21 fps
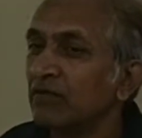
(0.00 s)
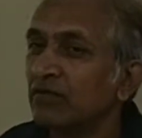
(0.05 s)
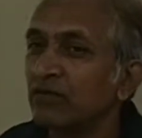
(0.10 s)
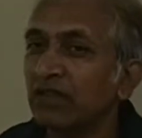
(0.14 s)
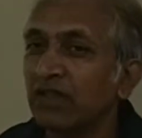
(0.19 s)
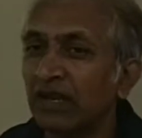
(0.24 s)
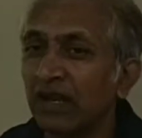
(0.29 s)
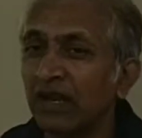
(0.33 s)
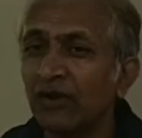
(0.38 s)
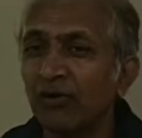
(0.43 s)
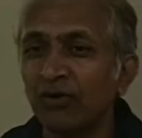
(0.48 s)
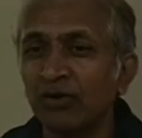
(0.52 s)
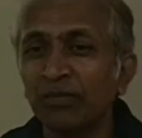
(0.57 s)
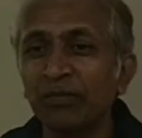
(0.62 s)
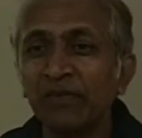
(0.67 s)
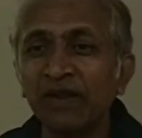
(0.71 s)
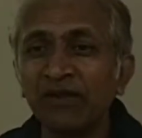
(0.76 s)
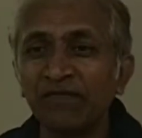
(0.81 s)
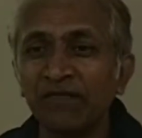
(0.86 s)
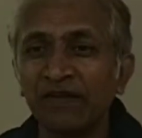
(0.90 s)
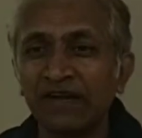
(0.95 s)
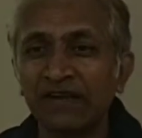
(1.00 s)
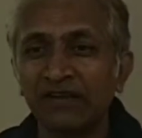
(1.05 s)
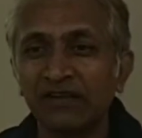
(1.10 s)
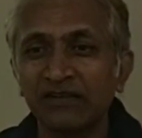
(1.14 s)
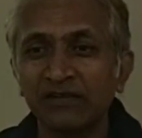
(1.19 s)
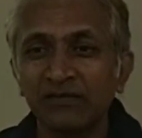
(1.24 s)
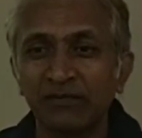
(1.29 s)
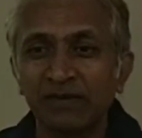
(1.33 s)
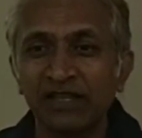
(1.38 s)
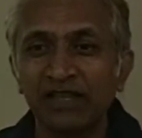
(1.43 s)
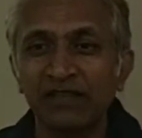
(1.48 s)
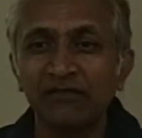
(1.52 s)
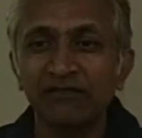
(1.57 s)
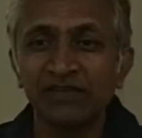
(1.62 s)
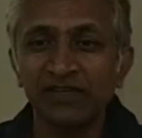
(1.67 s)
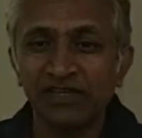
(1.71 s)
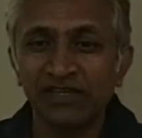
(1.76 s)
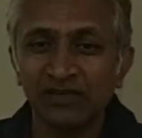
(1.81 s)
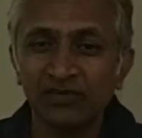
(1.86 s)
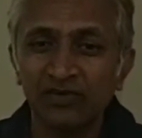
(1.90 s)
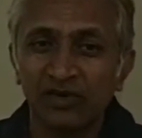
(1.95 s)
So there are lot many factors, but then
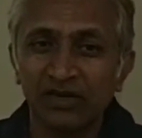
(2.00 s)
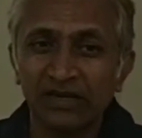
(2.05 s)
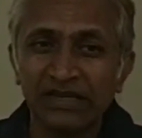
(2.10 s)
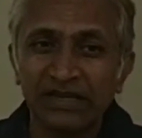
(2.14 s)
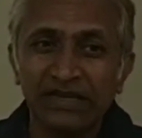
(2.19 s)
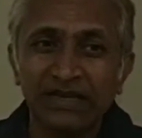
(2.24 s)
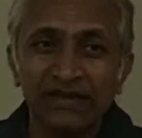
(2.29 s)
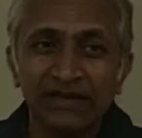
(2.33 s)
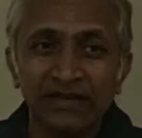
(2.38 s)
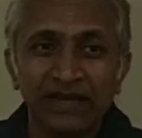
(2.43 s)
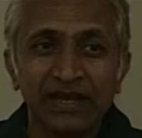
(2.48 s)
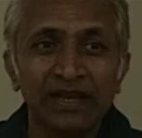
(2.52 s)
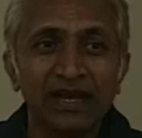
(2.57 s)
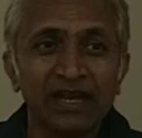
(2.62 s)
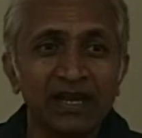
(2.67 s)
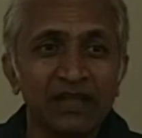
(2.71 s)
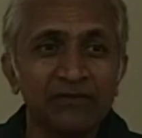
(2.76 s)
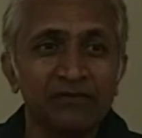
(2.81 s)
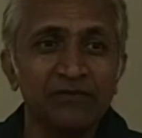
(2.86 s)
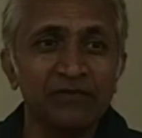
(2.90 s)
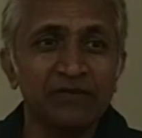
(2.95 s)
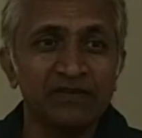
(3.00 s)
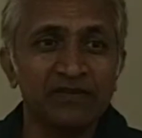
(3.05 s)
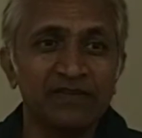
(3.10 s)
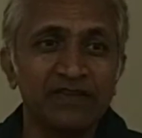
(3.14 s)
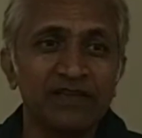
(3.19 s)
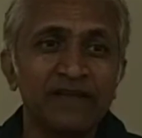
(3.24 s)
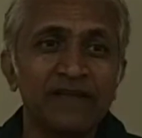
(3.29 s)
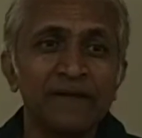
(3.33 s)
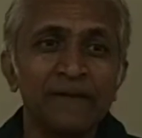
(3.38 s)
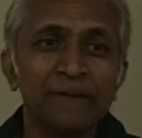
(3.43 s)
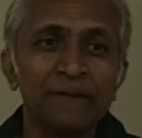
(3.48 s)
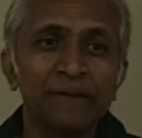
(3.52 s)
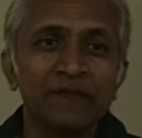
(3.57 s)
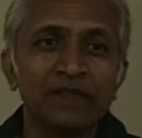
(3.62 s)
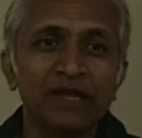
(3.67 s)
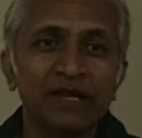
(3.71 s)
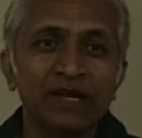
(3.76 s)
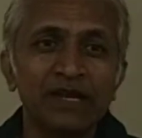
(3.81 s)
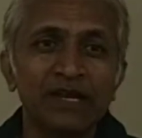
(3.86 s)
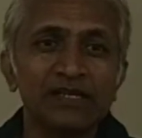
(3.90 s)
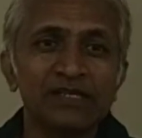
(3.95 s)
which has got indirectly, if we see
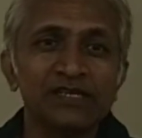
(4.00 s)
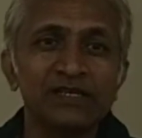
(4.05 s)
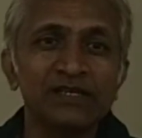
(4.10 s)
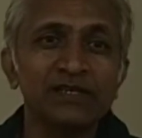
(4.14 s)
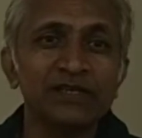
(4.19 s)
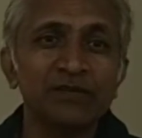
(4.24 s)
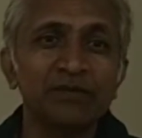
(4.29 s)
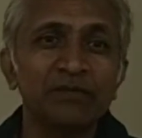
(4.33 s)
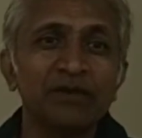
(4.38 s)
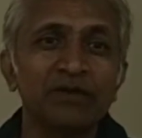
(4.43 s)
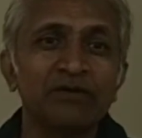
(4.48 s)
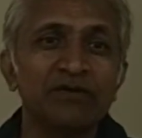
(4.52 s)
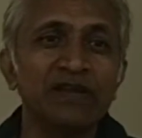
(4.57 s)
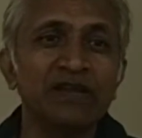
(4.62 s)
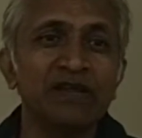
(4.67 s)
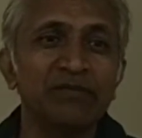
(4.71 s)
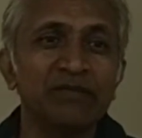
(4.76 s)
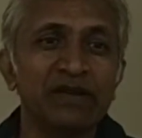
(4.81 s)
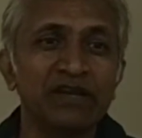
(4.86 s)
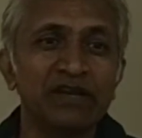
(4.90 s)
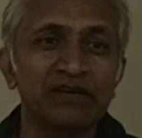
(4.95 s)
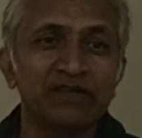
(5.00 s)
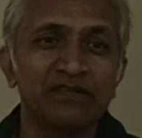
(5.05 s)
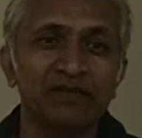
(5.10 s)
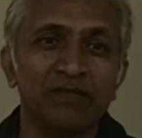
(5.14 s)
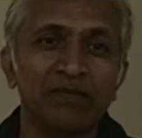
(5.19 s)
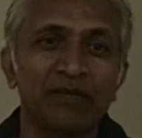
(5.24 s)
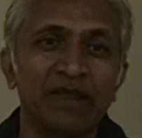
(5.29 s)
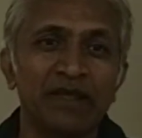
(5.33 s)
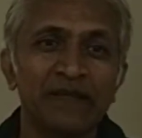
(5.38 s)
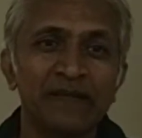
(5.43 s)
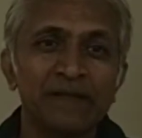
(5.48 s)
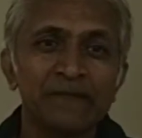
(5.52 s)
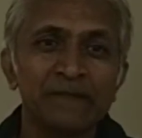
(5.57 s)
the relationship between demand and supply.